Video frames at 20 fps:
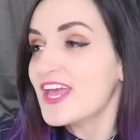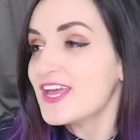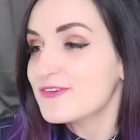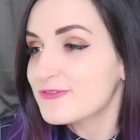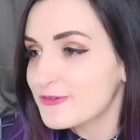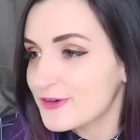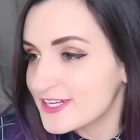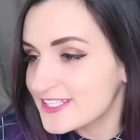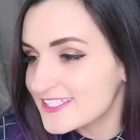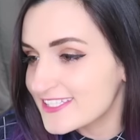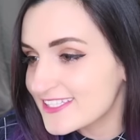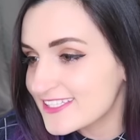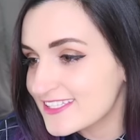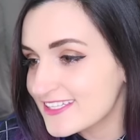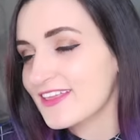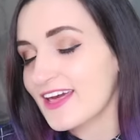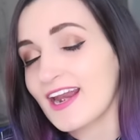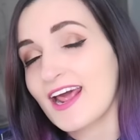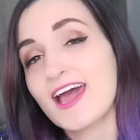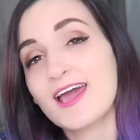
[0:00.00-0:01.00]
favorites
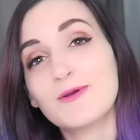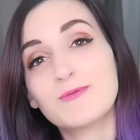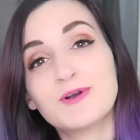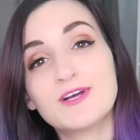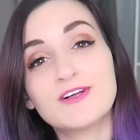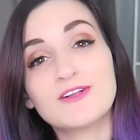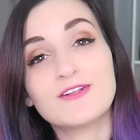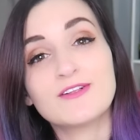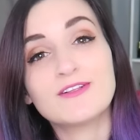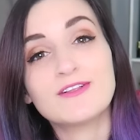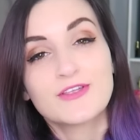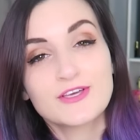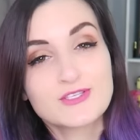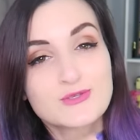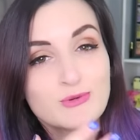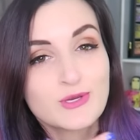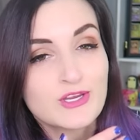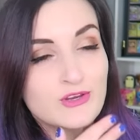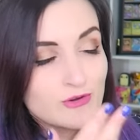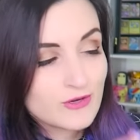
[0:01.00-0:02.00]
that I will
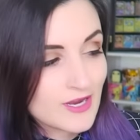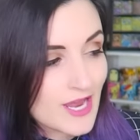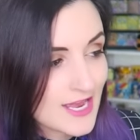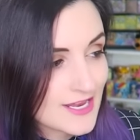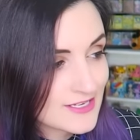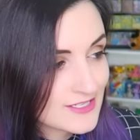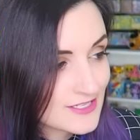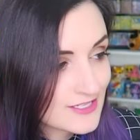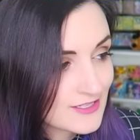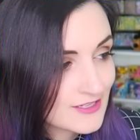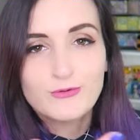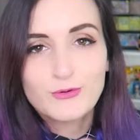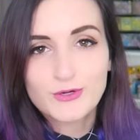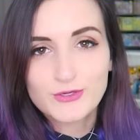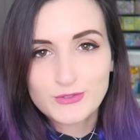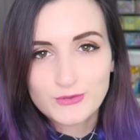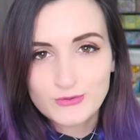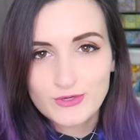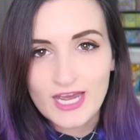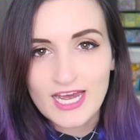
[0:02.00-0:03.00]
thus recreate
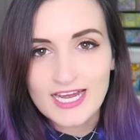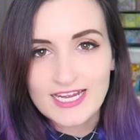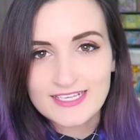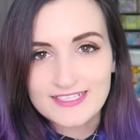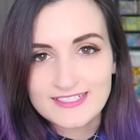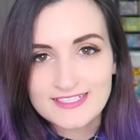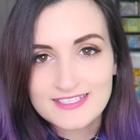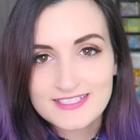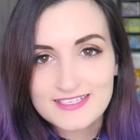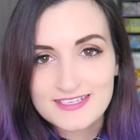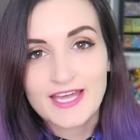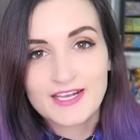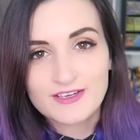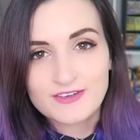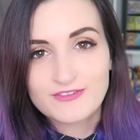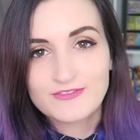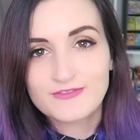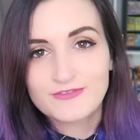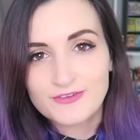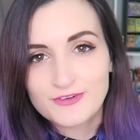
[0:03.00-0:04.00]
for you guys
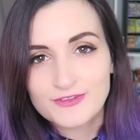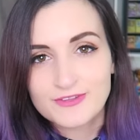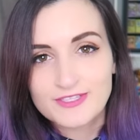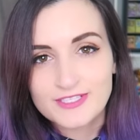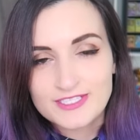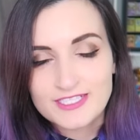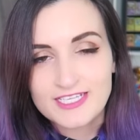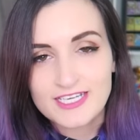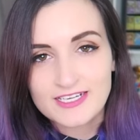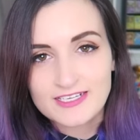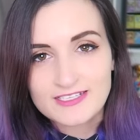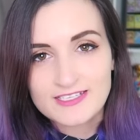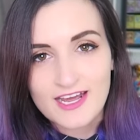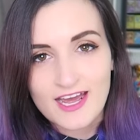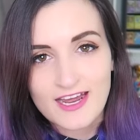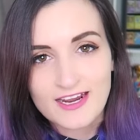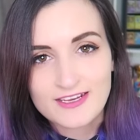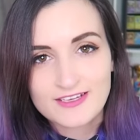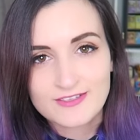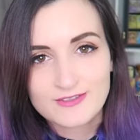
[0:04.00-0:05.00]
and for the
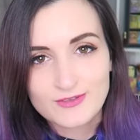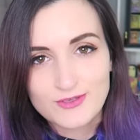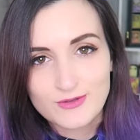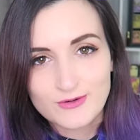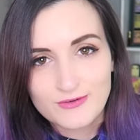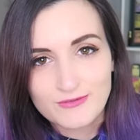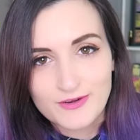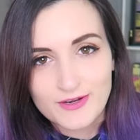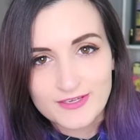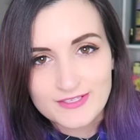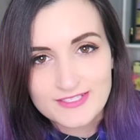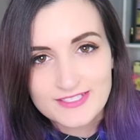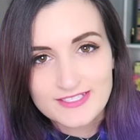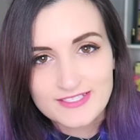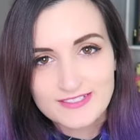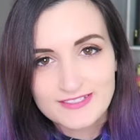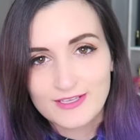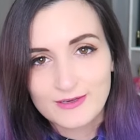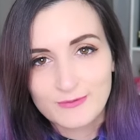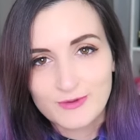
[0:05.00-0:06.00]
TikTok
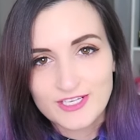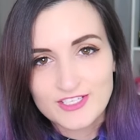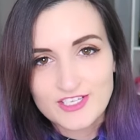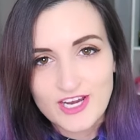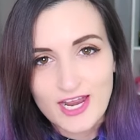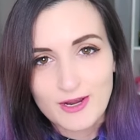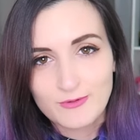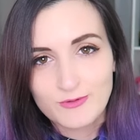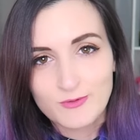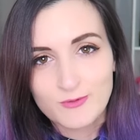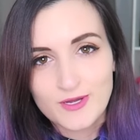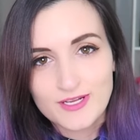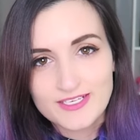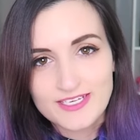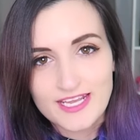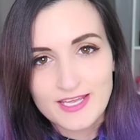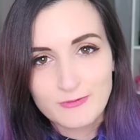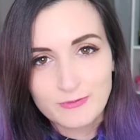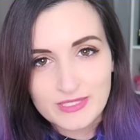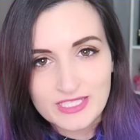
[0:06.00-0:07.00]
universe, in which I will one
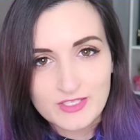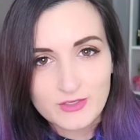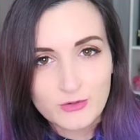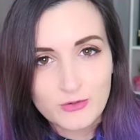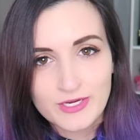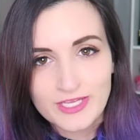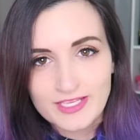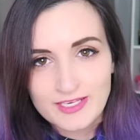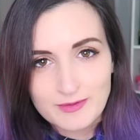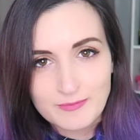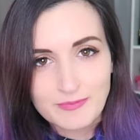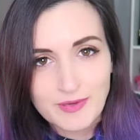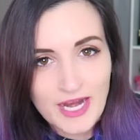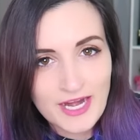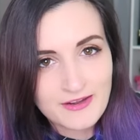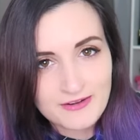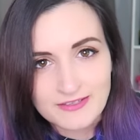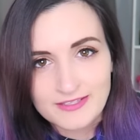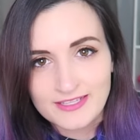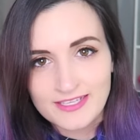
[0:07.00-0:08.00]
day be queen,
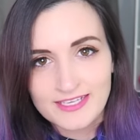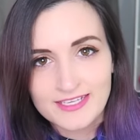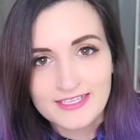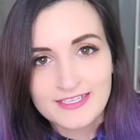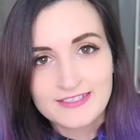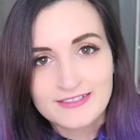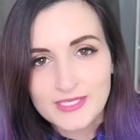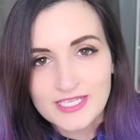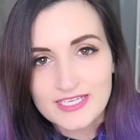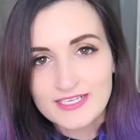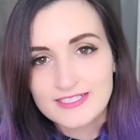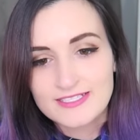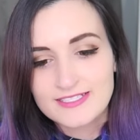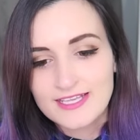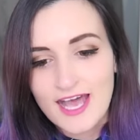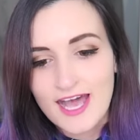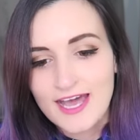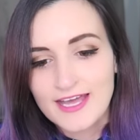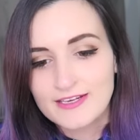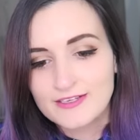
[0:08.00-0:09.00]
apparently, because
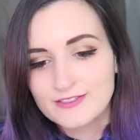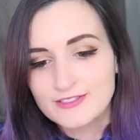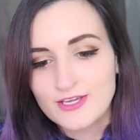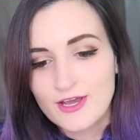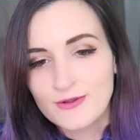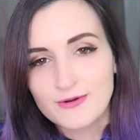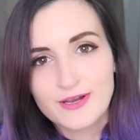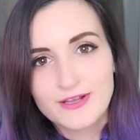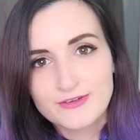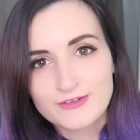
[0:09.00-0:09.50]
I don't